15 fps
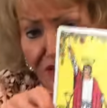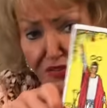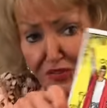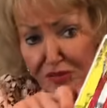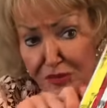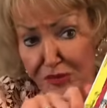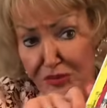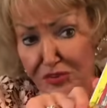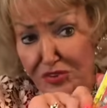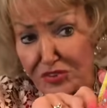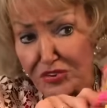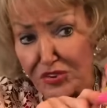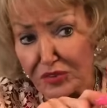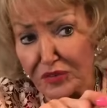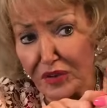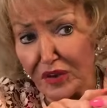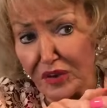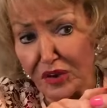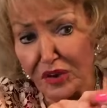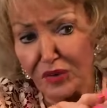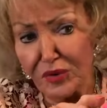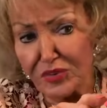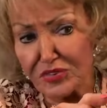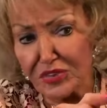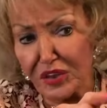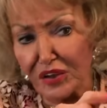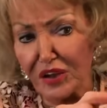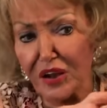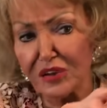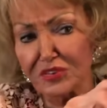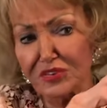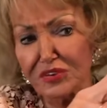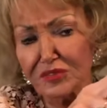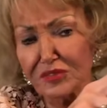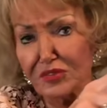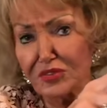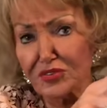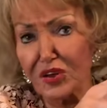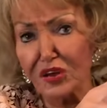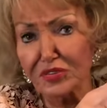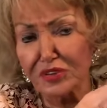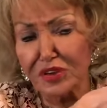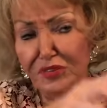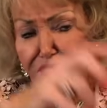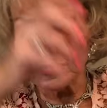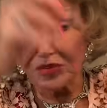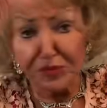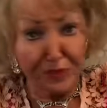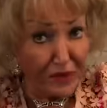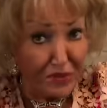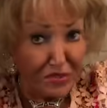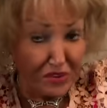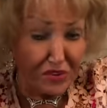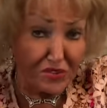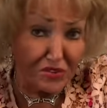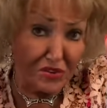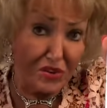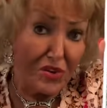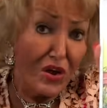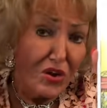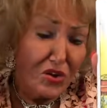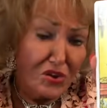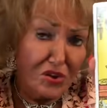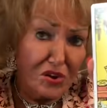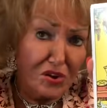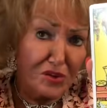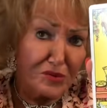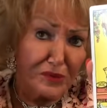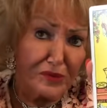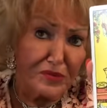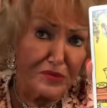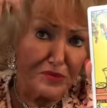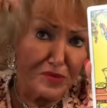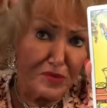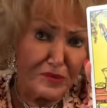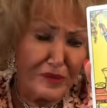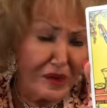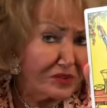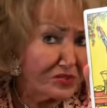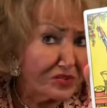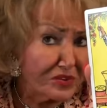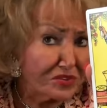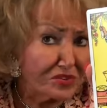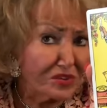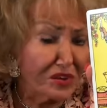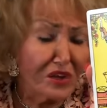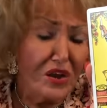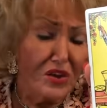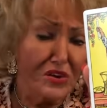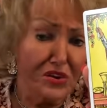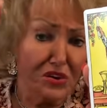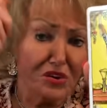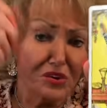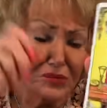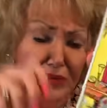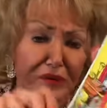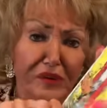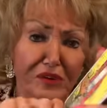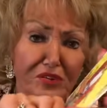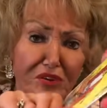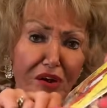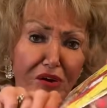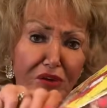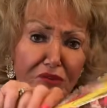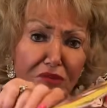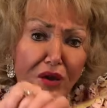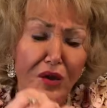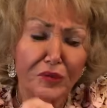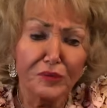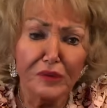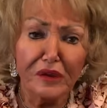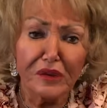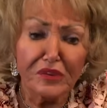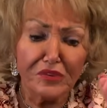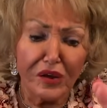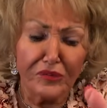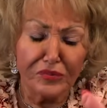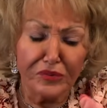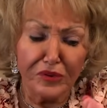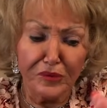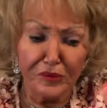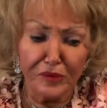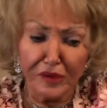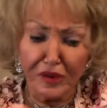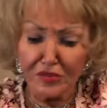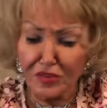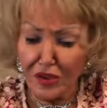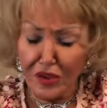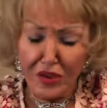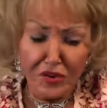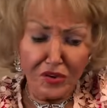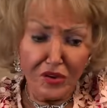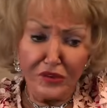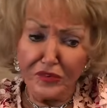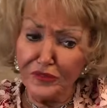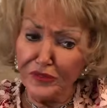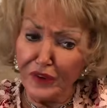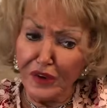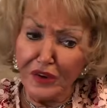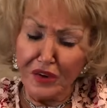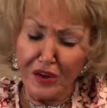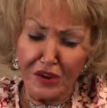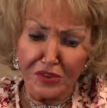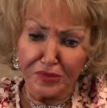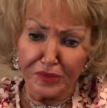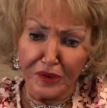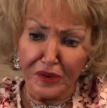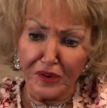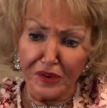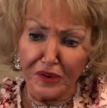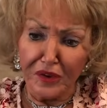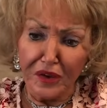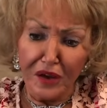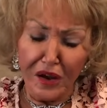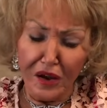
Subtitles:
the magician. And I always say, God has given us all the gifts to bring things in. You need to pull them to manifest things. You need to bring it down. Bring it down for you, because you have a very nice spread here.